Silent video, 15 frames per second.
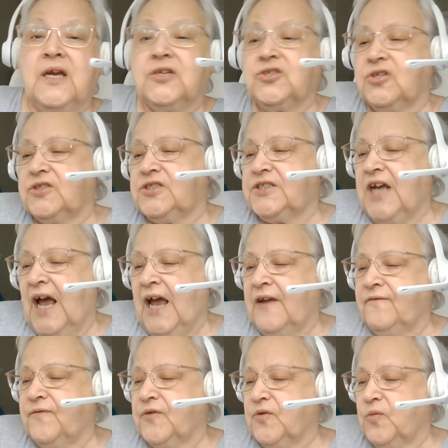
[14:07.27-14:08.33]
to die
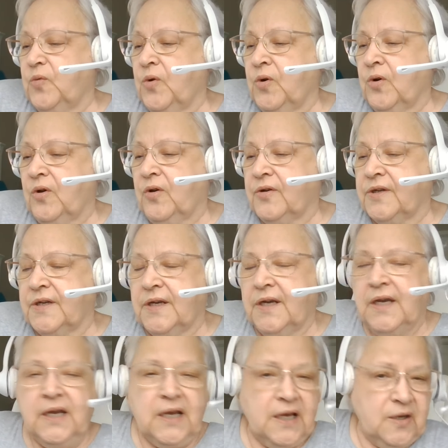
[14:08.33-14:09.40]
for the world.
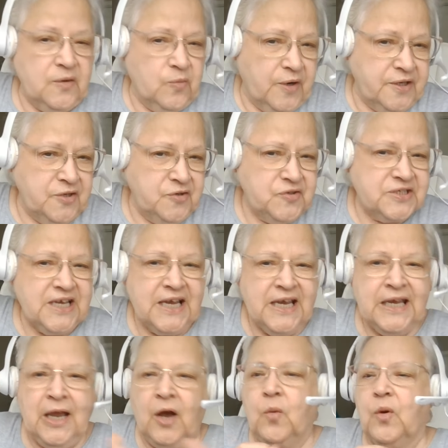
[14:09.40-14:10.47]
And what do you say?
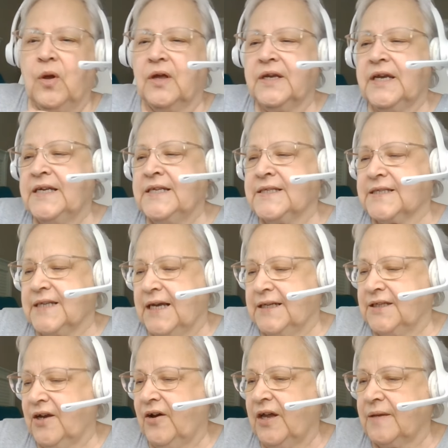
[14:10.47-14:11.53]
Well, his
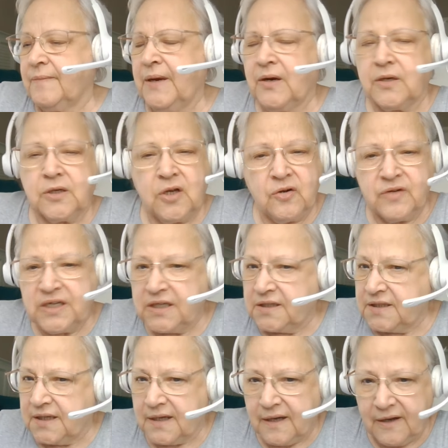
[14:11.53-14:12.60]
son got married. No, he
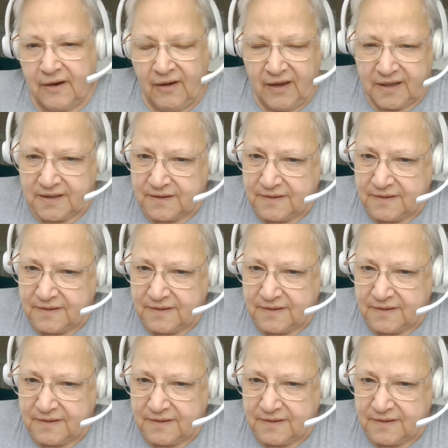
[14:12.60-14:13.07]
did not.